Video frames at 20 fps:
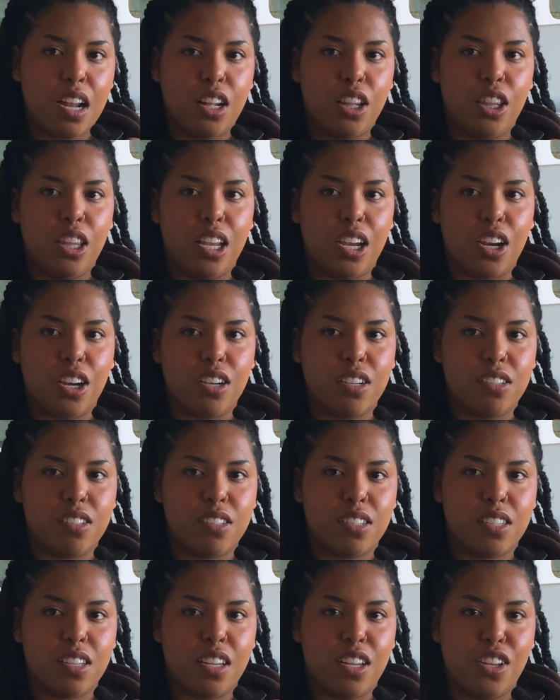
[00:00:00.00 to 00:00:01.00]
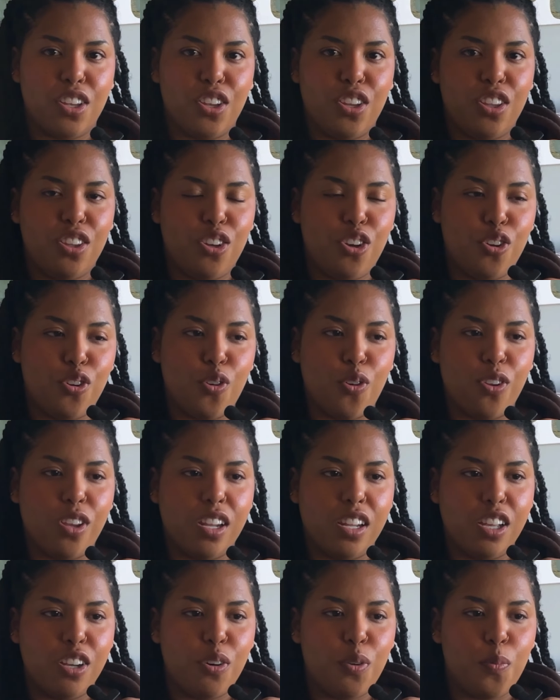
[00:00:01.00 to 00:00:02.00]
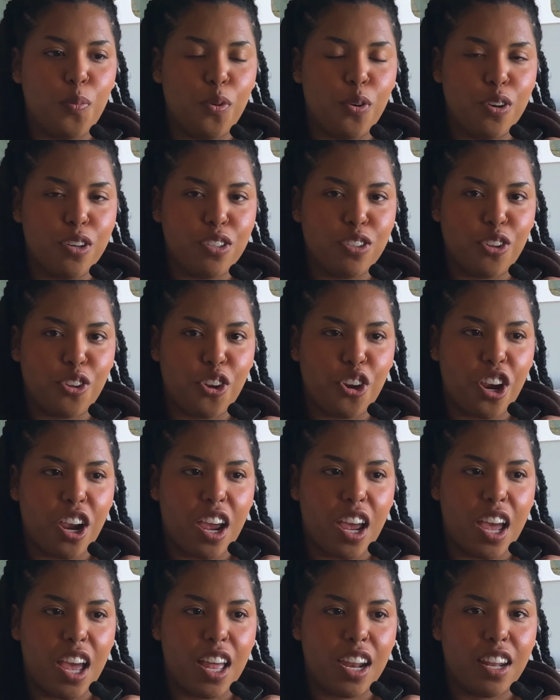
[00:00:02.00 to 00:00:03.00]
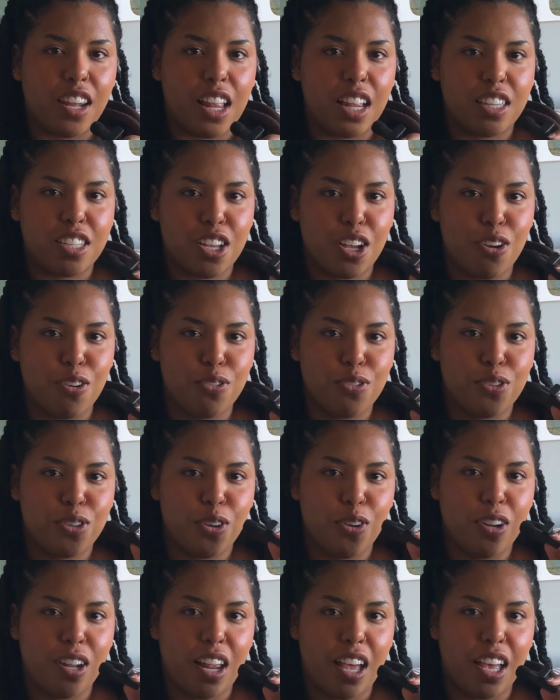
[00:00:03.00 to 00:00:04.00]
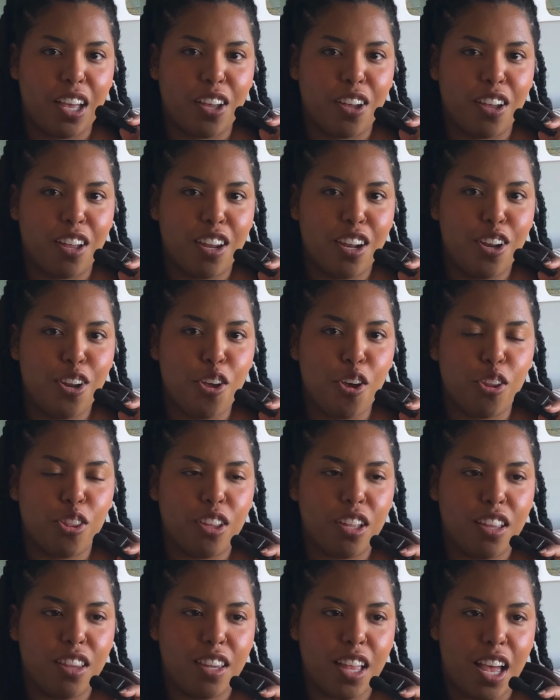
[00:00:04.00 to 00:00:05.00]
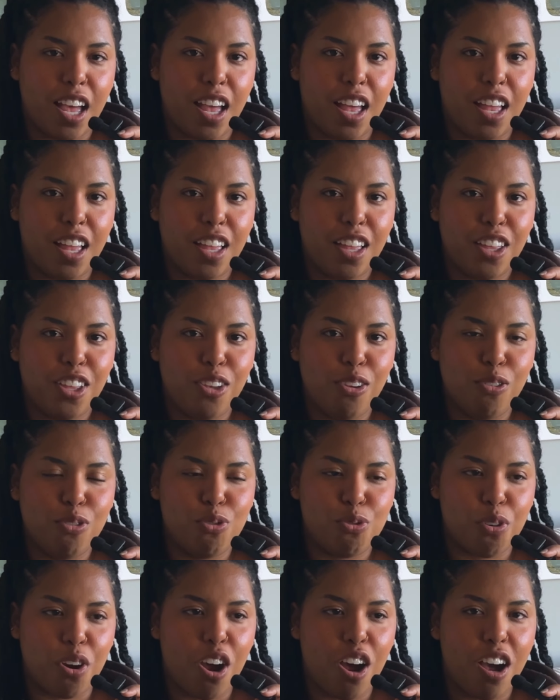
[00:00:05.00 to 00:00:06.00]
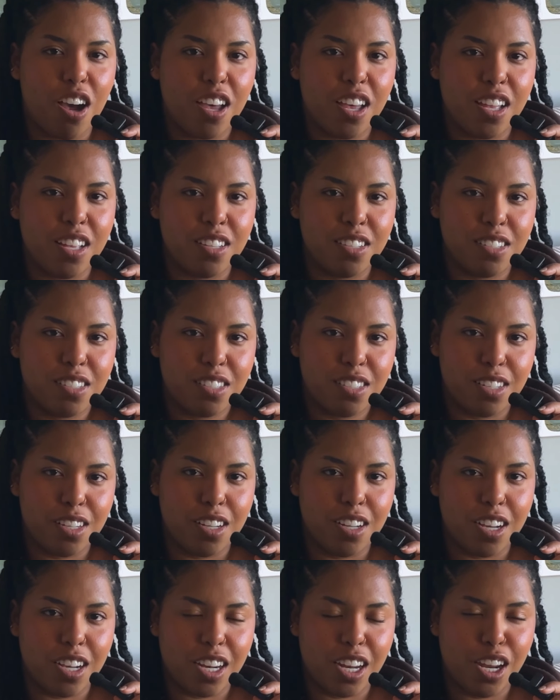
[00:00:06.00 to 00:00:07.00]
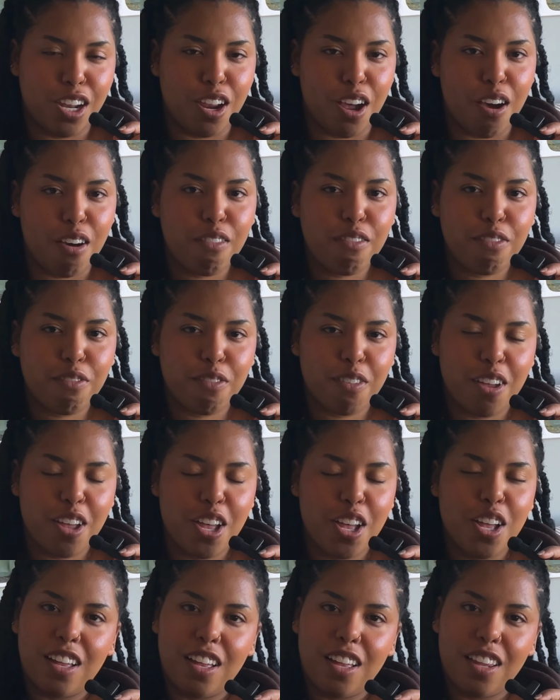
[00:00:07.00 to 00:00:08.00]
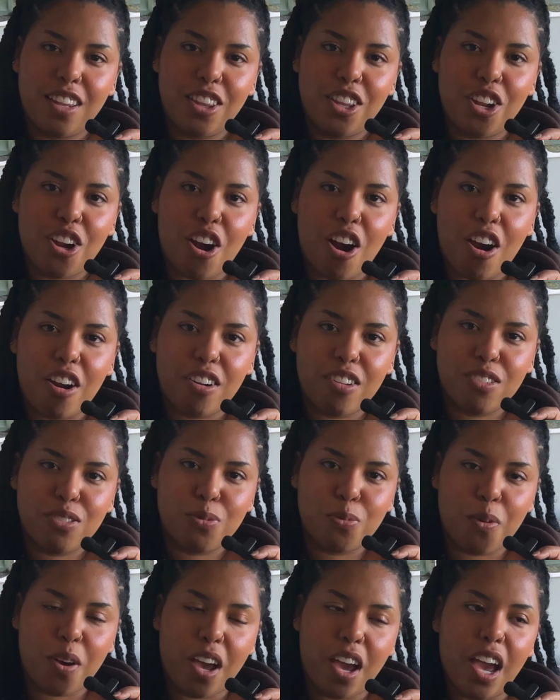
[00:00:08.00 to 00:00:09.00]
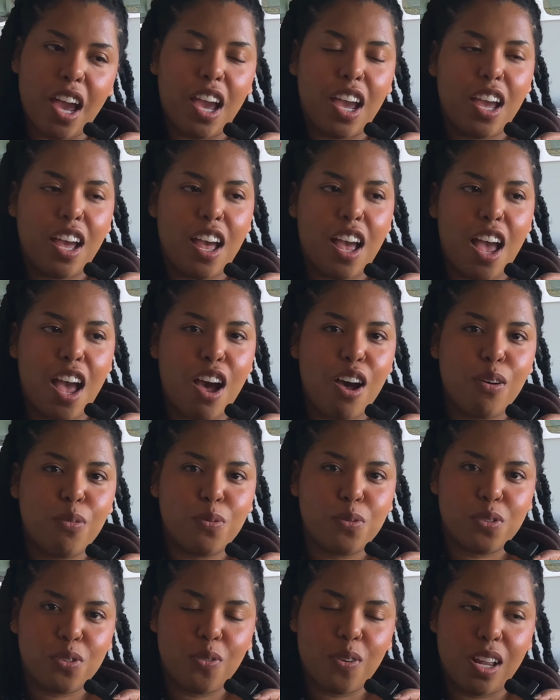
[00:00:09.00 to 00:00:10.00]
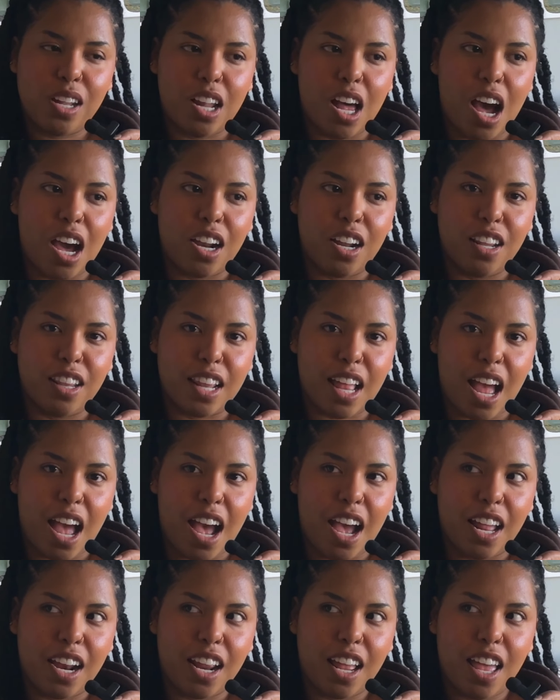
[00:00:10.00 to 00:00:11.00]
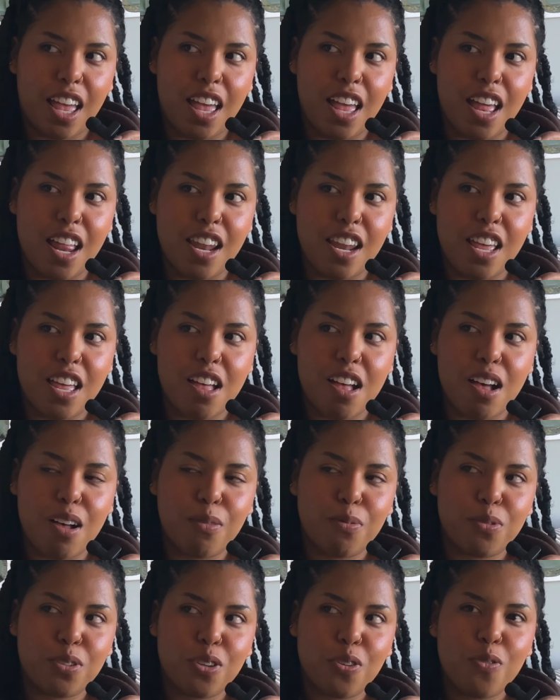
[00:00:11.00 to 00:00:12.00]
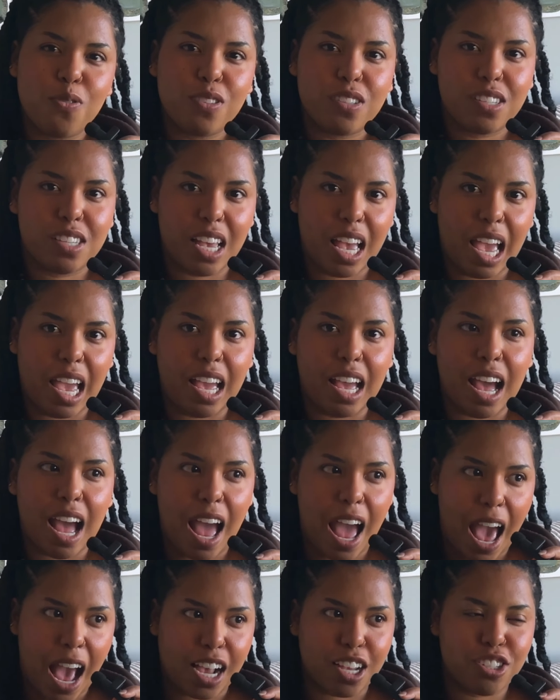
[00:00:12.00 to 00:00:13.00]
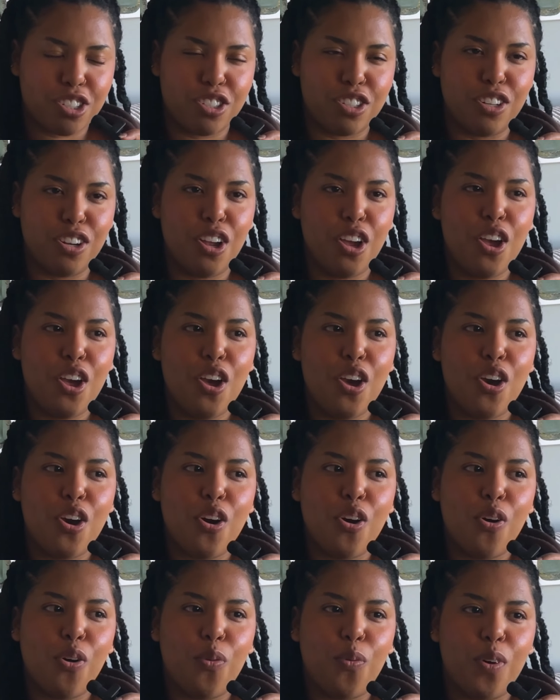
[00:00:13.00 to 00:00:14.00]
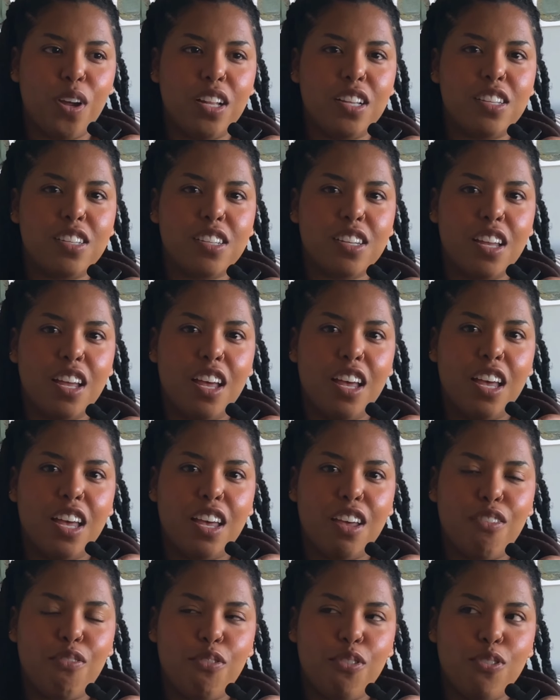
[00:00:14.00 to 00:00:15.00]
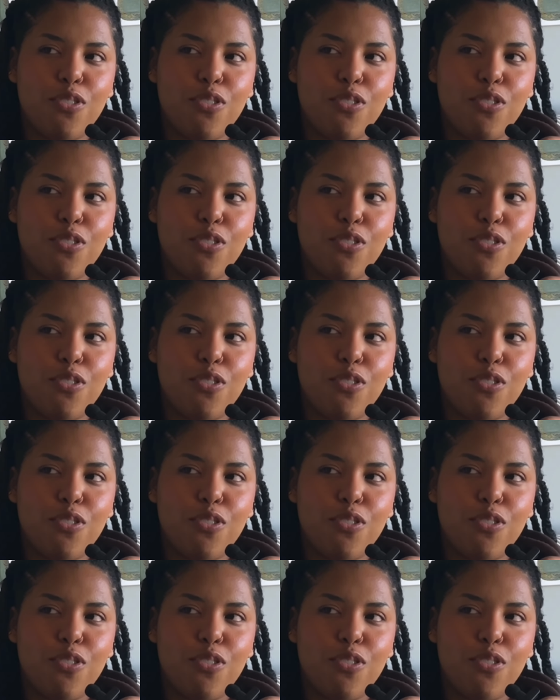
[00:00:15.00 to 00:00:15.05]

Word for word: There's you know the little voice in your head that tells you like nothing that you draw is good enough the artist way helps you a lot in that and it helps you take action which if